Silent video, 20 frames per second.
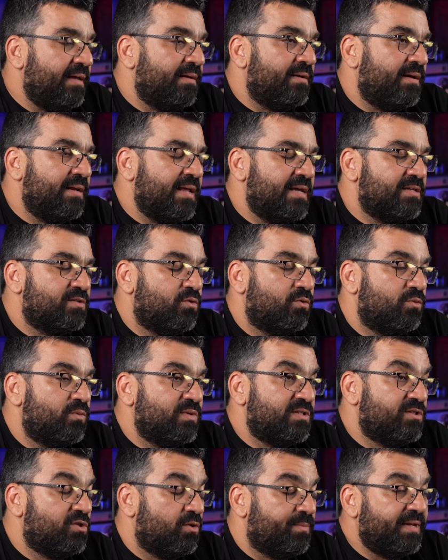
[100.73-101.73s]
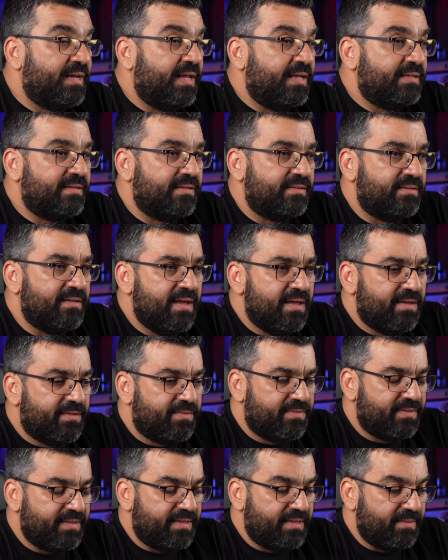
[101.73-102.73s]
A9 has always dominated
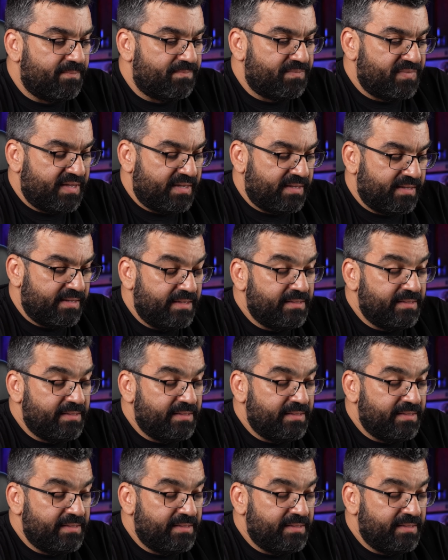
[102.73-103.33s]
the uh,